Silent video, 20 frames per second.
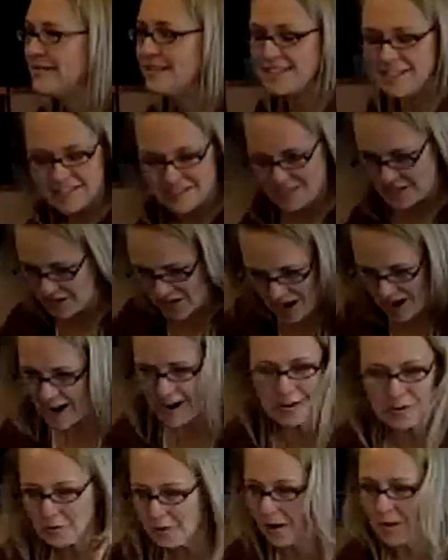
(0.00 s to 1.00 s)
This is
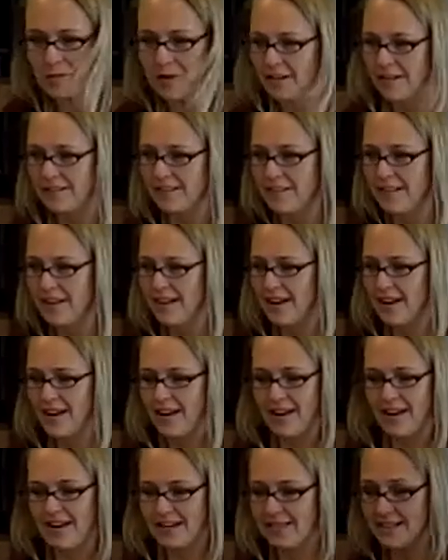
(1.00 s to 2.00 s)
not normal.
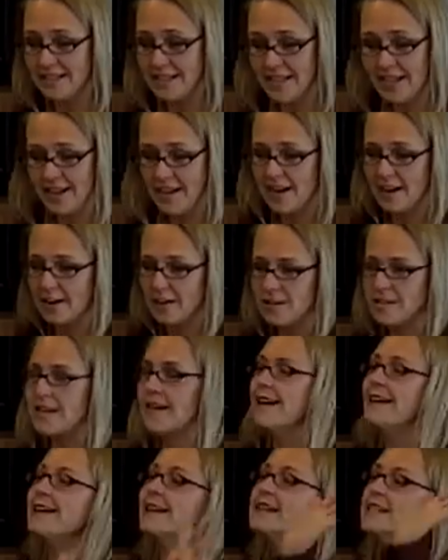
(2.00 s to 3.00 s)
And the daycare is
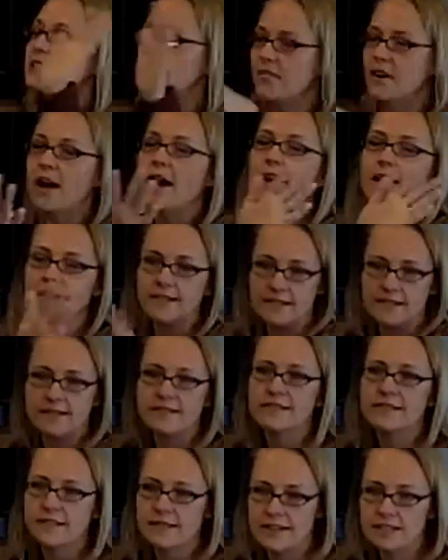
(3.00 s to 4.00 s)
like, it's fine.
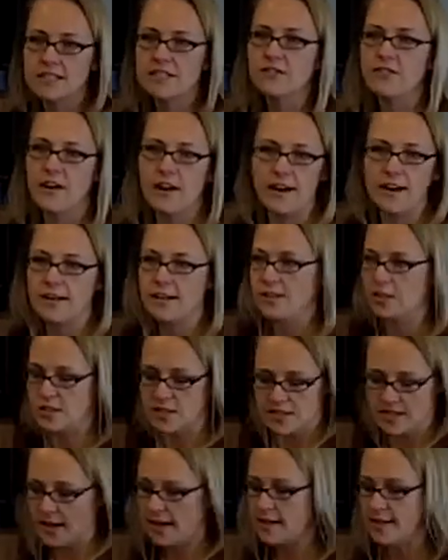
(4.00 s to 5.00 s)
It's fine. He
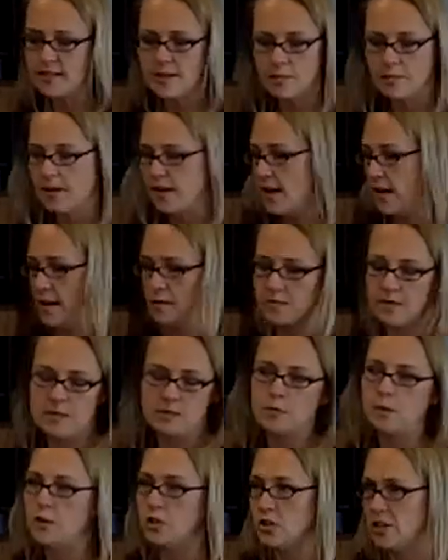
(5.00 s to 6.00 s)
got something in him,
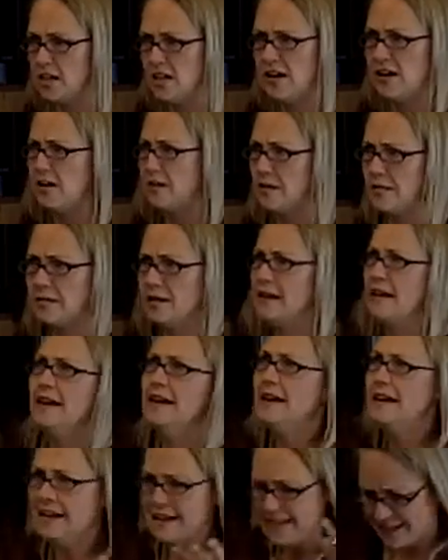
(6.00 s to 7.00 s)
he's pushing it out. And I'm like,
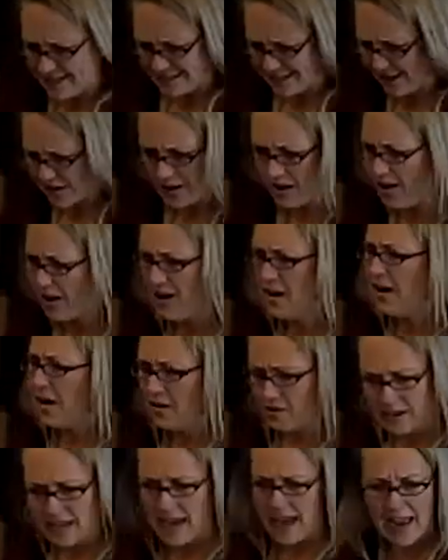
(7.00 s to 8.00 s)

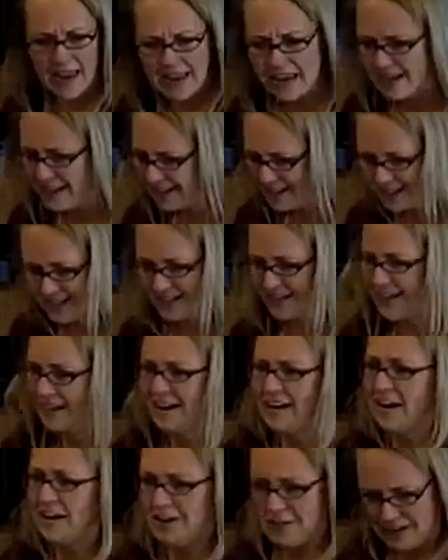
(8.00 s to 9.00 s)

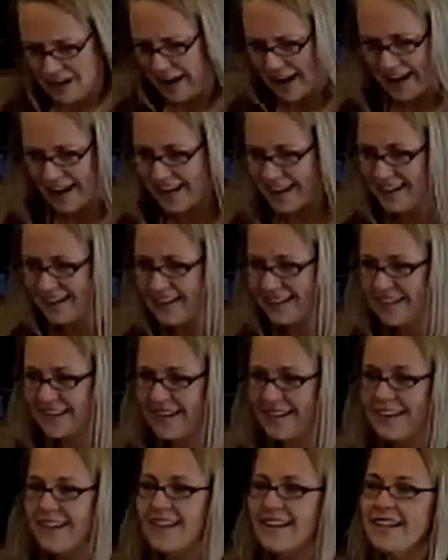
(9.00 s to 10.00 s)
okay.
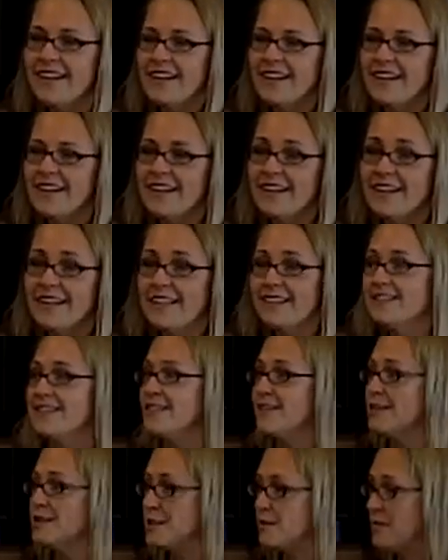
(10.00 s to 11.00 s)
He then
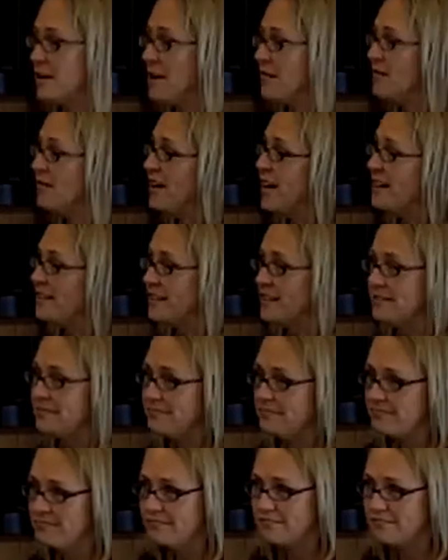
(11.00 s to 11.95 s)
starts to become violent.